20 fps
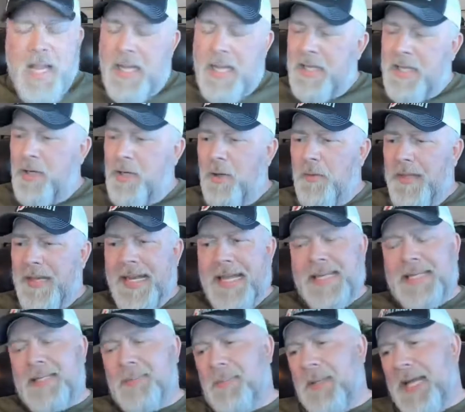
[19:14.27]

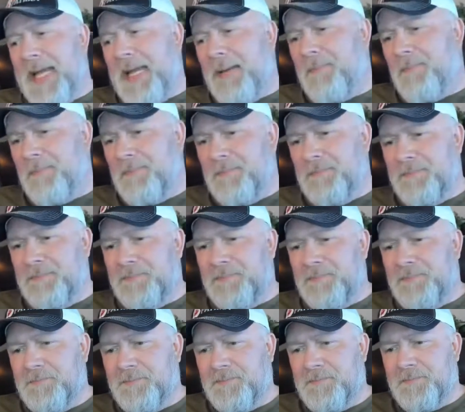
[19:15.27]
like to blame
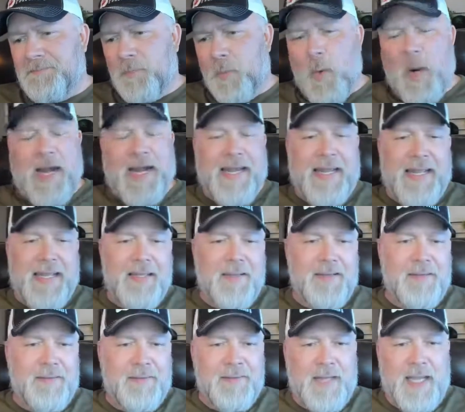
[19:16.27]
whitey.
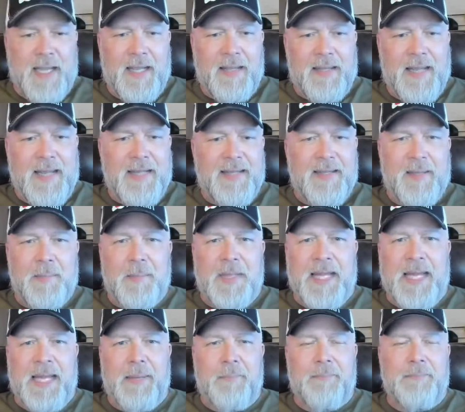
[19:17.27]
They like to
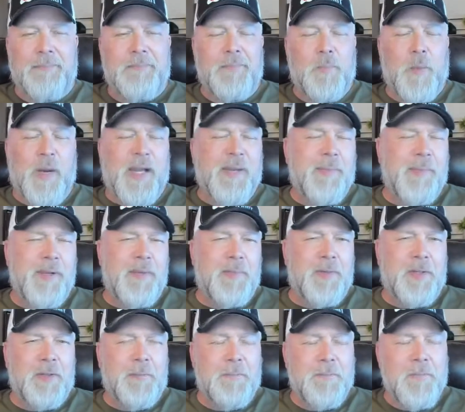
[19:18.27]
blame white
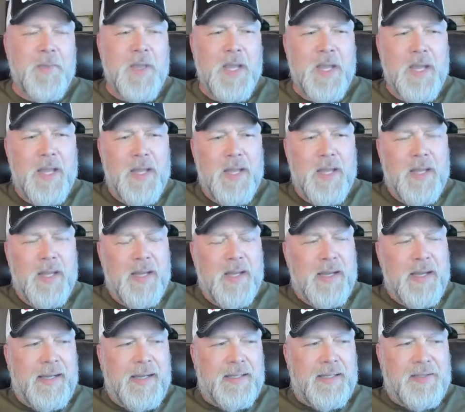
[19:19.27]
people
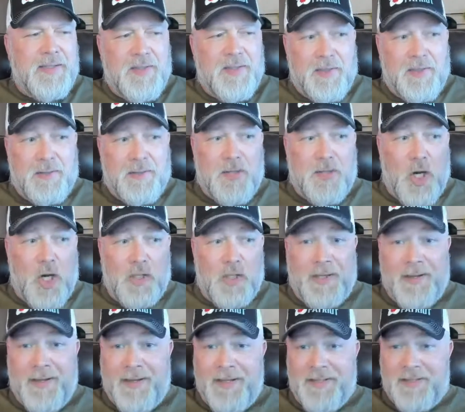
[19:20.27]
as
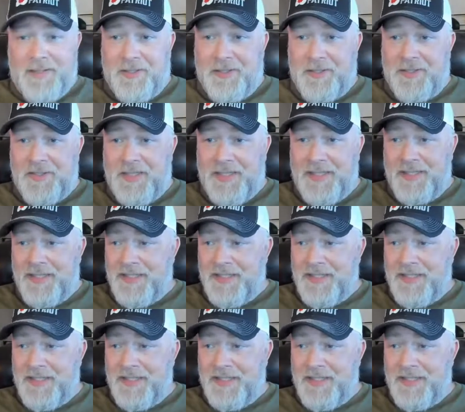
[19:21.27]
colonizers and